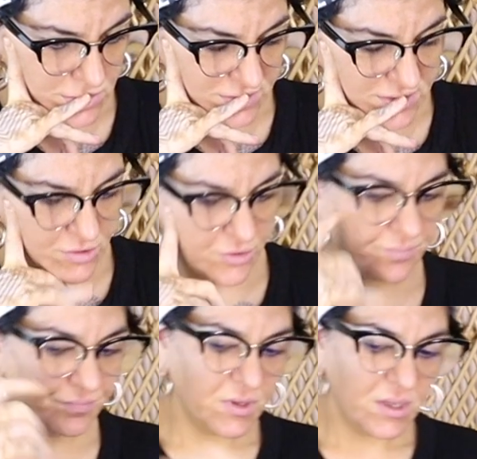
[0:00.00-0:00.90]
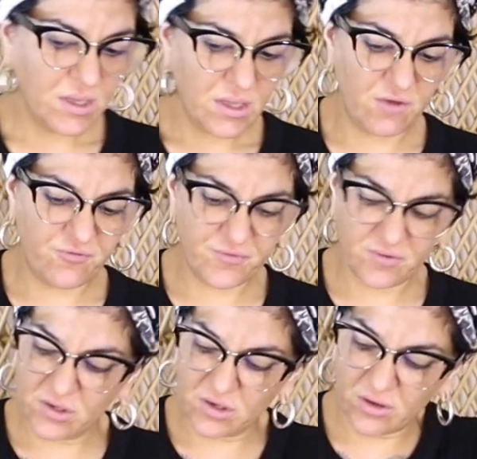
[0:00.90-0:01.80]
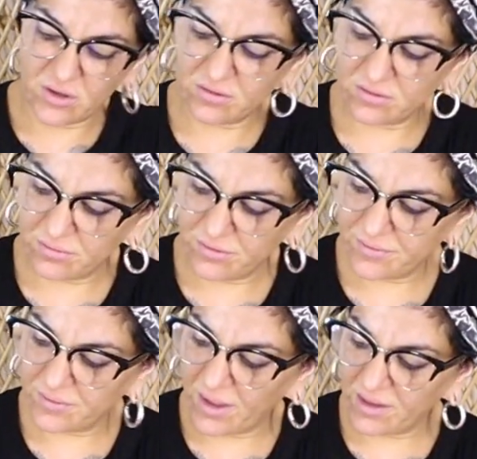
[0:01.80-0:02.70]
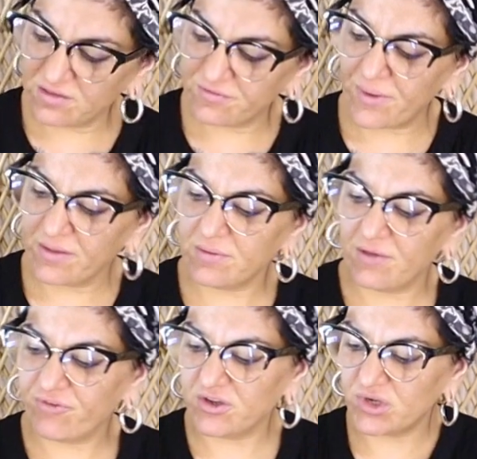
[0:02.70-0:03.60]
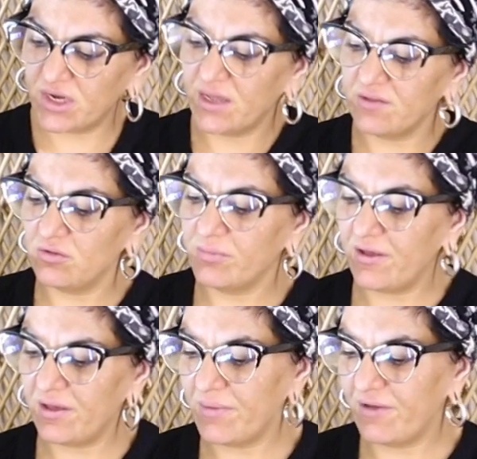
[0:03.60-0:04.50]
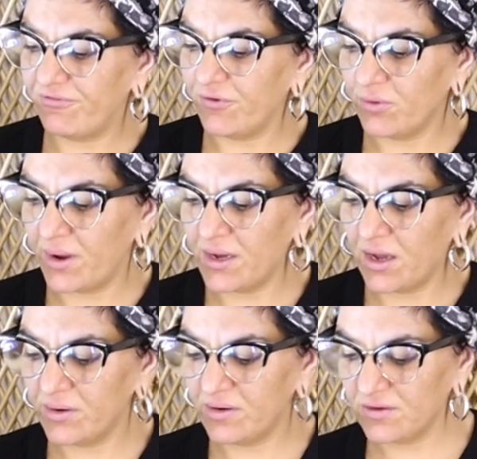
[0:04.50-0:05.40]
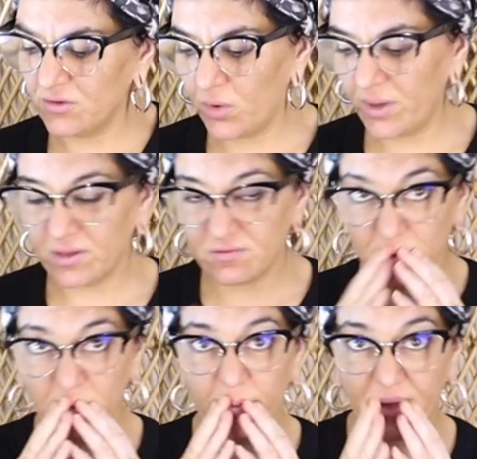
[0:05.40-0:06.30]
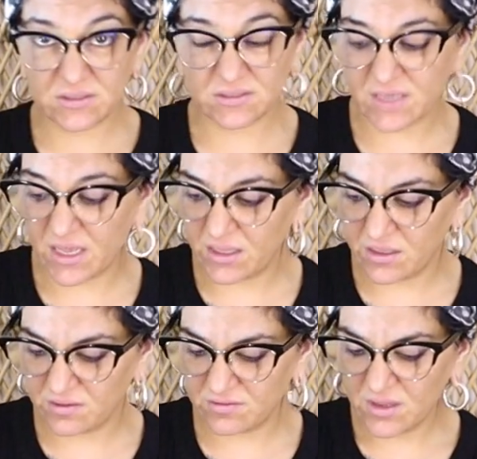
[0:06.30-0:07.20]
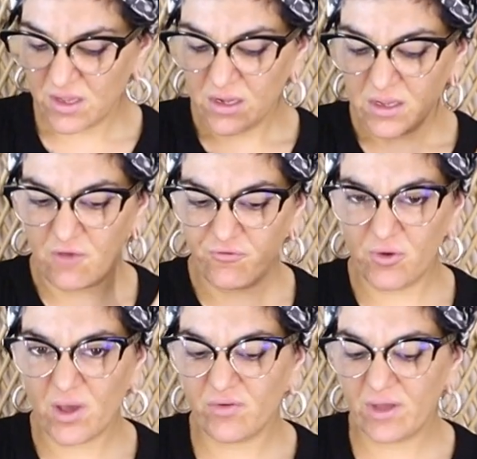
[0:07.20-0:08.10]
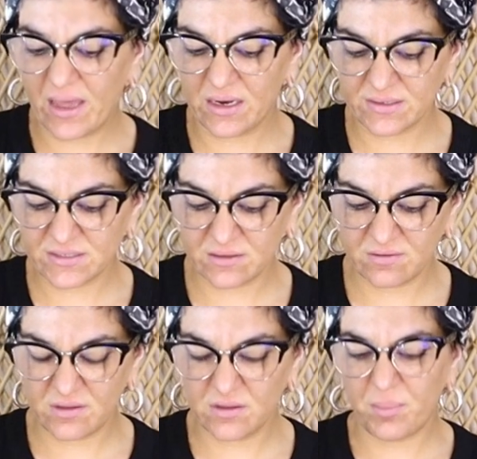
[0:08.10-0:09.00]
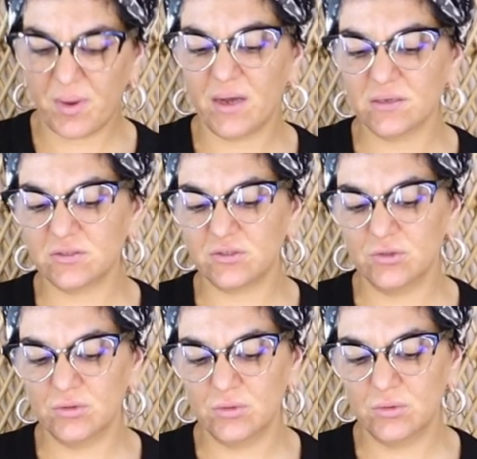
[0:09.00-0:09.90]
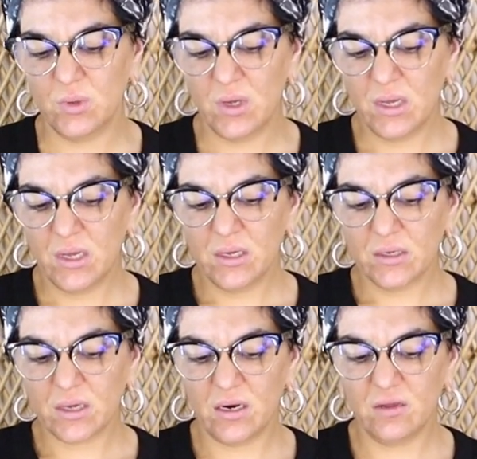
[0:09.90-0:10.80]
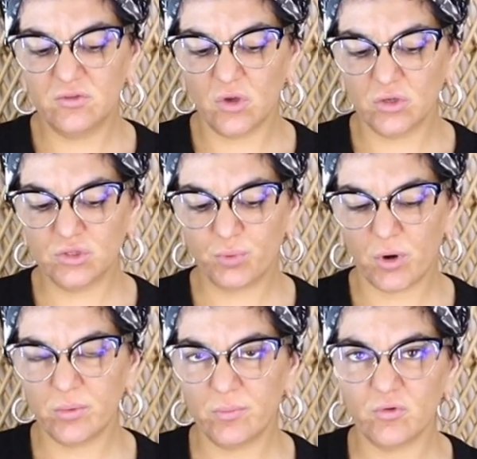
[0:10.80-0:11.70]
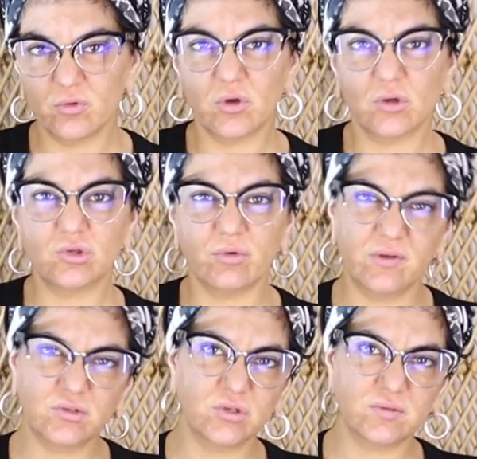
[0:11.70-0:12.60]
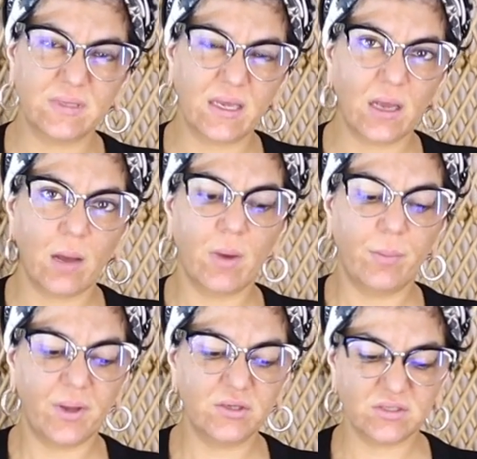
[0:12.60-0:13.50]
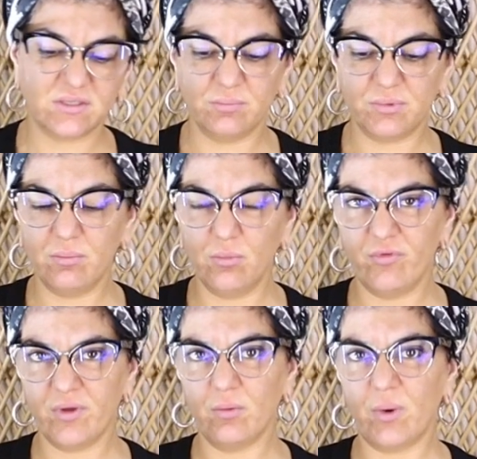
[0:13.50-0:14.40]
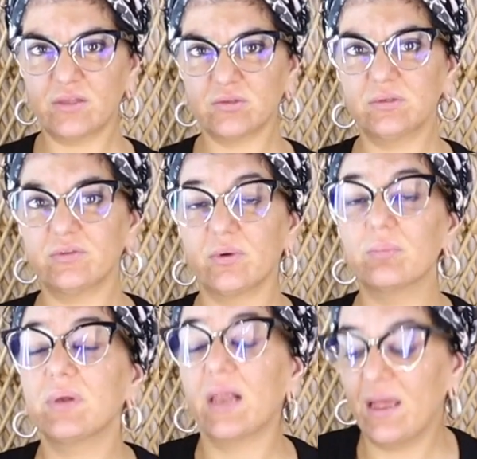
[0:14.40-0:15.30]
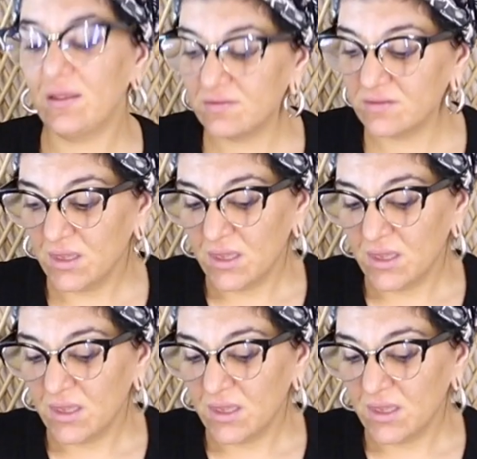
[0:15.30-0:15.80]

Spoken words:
So, if, you know, as frustrating as it may feel right now, and as annoying as what I'm about to say is, if you have had a tendency in the past to kind of dodge problems or dodge your issues when they come up by just simply moving away to a different place,